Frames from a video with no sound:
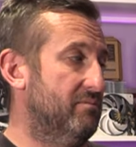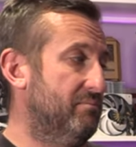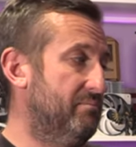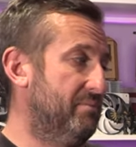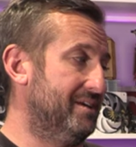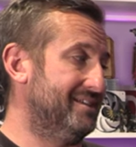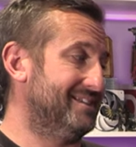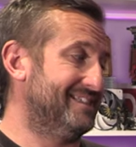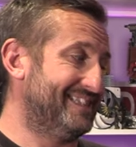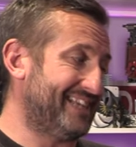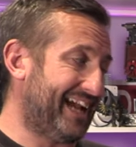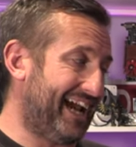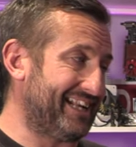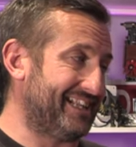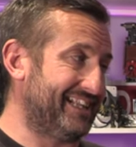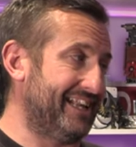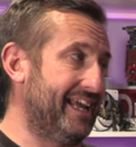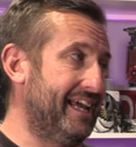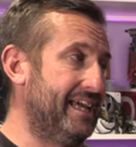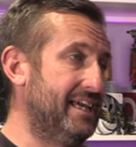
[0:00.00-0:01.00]
But
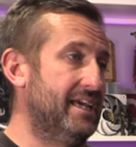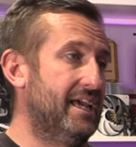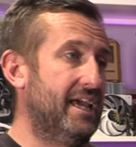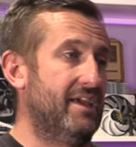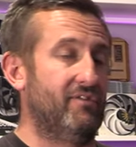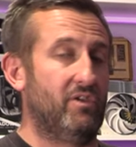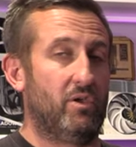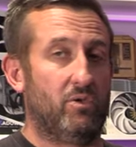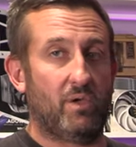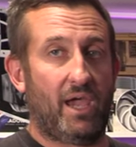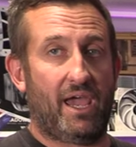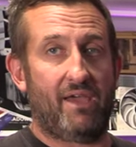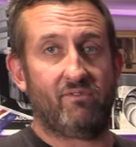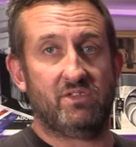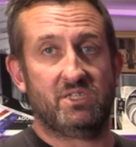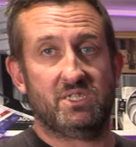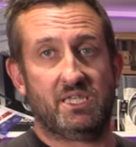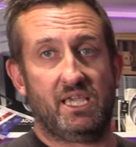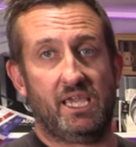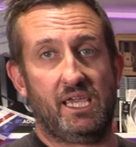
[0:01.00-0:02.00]
sadly, if you ever
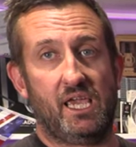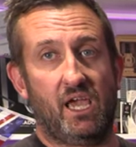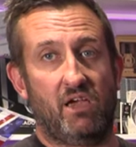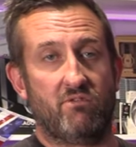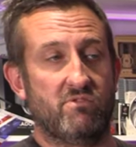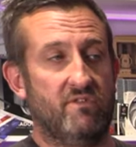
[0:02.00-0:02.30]
see a